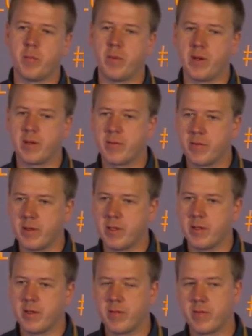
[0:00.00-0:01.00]
But
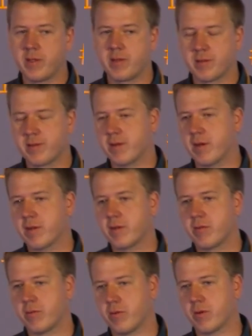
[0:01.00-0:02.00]
we just
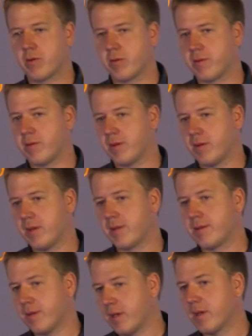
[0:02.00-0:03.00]
started to work on the,
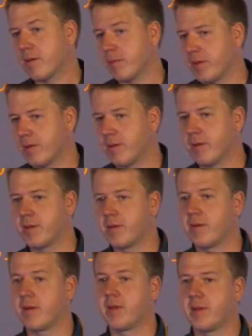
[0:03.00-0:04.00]
let's say, incremental
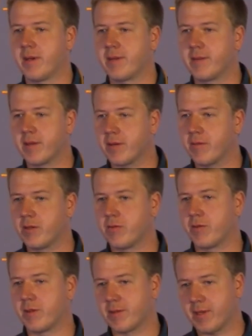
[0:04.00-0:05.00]
indexing,
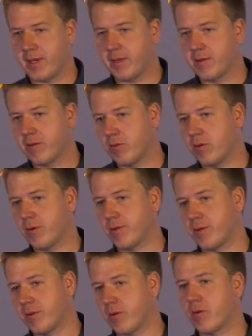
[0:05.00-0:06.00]
which will scan through all
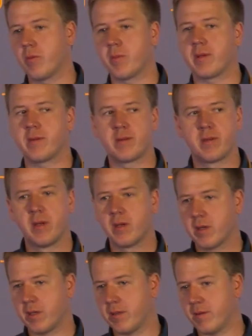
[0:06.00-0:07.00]
the documents
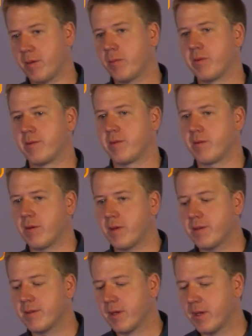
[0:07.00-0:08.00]
in the
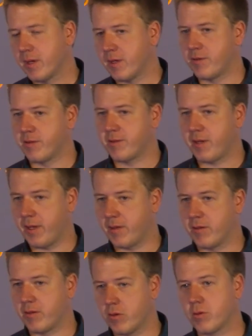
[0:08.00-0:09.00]
repositories and just
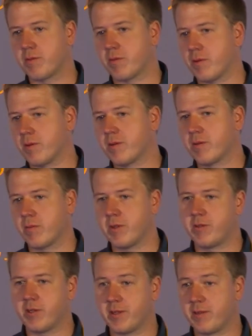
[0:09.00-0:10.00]
handle those ones
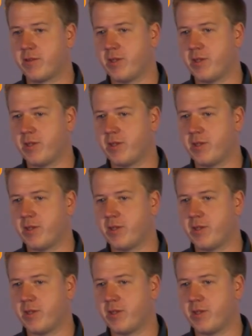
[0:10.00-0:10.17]
which has